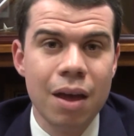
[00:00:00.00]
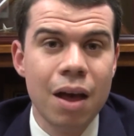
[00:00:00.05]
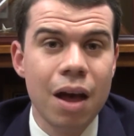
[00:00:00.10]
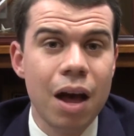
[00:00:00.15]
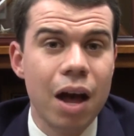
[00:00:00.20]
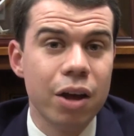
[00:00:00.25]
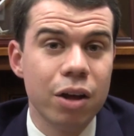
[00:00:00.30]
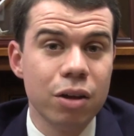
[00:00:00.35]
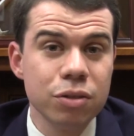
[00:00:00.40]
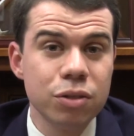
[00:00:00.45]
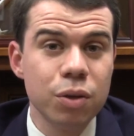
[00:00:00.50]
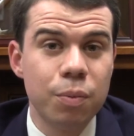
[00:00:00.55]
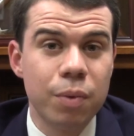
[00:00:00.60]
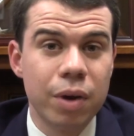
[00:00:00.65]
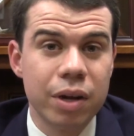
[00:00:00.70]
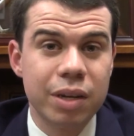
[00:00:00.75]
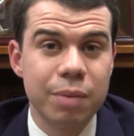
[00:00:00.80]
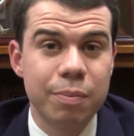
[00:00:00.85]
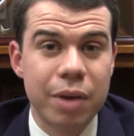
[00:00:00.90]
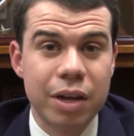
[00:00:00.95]
I also
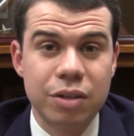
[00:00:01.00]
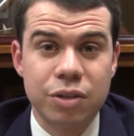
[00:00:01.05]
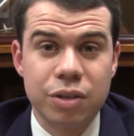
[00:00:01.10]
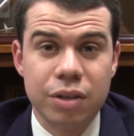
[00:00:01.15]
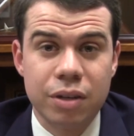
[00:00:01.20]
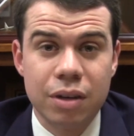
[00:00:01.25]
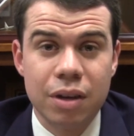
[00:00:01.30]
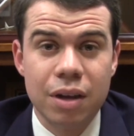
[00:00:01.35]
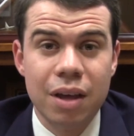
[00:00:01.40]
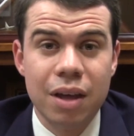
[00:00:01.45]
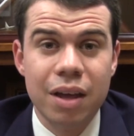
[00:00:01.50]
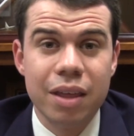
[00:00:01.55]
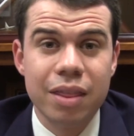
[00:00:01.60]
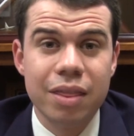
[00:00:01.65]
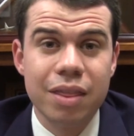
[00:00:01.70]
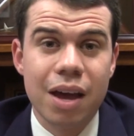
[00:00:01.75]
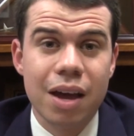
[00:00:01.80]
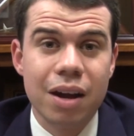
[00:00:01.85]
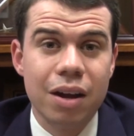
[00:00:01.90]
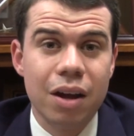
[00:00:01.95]
want to mention
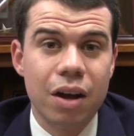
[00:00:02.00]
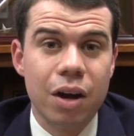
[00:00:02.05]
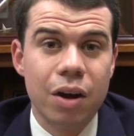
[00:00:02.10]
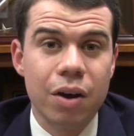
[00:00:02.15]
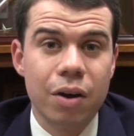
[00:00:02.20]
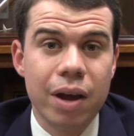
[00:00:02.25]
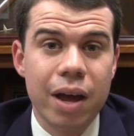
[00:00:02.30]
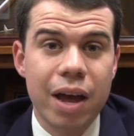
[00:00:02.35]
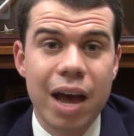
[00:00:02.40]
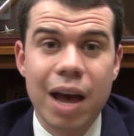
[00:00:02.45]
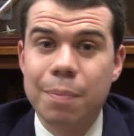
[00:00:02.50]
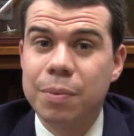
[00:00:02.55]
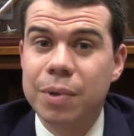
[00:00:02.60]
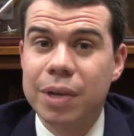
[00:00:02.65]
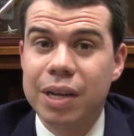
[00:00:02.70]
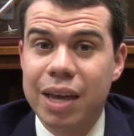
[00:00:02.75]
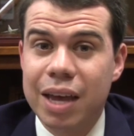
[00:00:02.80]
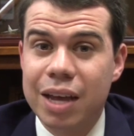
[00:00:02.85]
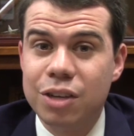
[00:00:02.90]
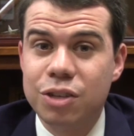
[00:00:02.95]
that our
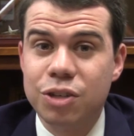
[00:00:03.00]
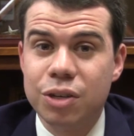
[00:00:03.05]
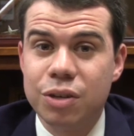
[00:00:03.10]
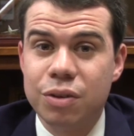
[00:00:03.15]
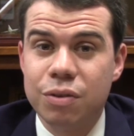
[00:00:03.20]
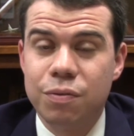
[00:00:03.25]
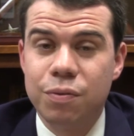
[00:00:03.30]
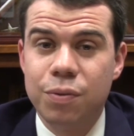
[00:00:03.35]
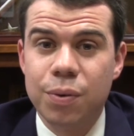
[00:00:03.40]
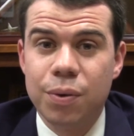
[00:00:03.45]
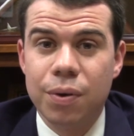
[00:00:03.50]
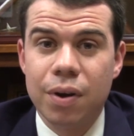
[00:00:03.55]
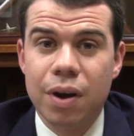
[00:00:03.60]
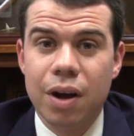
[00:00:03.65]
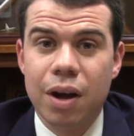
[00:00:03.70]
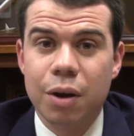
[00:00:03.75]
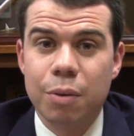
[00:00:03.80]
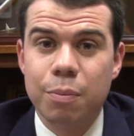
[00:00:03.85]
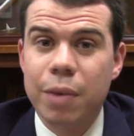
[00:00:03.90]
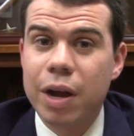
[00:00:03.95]
application for
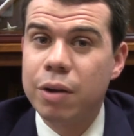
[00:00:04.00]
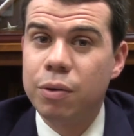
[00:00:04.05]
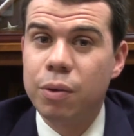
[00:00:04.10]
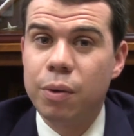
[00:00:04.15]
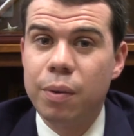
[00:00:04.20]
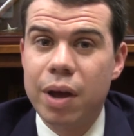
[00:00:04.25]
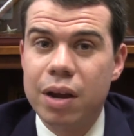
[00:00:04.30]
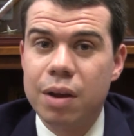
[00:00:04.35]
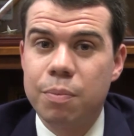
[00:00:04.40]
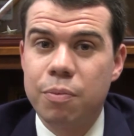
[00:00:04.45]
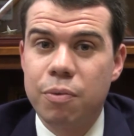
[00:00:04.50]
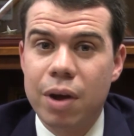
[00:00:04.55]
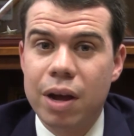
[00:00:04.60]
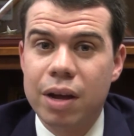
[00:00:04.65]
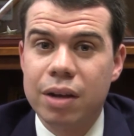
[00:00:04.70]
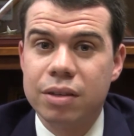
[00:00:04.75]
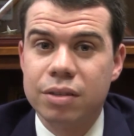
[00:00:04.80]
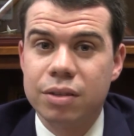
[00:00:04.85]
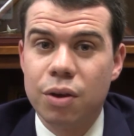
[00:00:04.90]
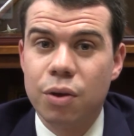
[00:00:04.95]
our micro
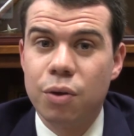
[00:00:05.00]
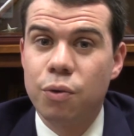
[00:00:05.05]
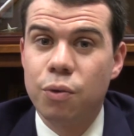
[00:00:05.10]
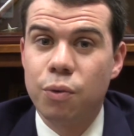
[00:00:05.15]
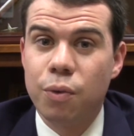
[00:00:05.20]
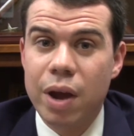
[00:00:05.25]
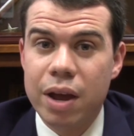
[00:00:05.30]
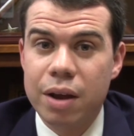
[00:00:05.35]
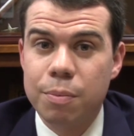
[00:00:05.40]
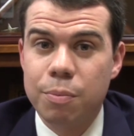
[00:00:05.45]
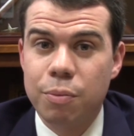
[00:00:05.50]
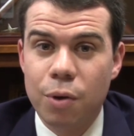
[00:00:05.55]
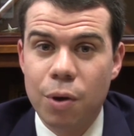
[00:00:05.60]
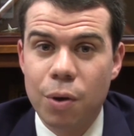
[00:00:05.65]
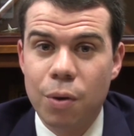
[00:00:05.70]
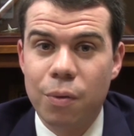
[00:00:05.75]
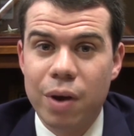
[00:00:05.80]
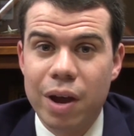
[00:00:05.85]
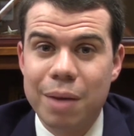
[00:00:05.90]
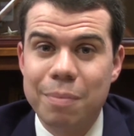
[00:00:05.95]
enterprise grant
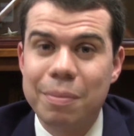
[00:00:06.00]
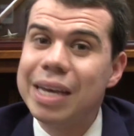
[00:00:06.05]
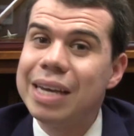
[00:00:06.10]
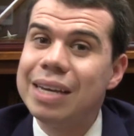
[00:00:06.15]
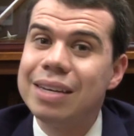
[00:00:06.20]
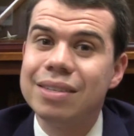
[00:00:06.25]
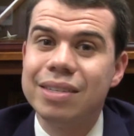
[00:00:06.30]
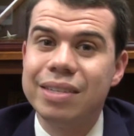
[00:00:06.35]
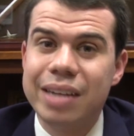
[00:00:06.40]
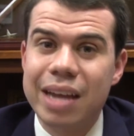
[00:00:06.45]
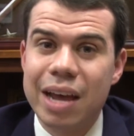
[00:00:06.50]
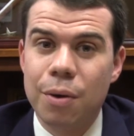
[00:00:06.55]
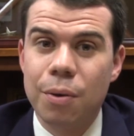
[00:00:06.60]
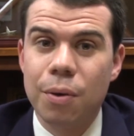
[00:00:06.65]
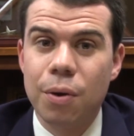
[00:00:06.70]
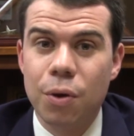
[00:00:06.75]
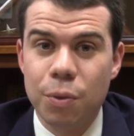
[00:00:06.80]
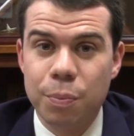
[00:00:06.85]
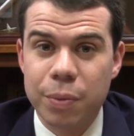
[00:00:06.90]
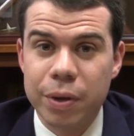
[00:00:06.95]
program is now
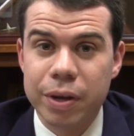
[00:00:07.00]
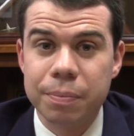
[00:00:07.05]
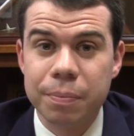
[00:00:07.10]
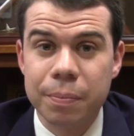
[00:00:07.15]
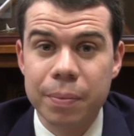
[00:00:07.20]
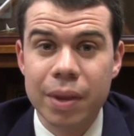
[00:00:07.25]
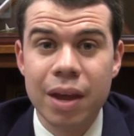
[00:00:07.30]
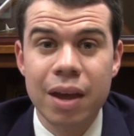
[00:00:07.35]
open.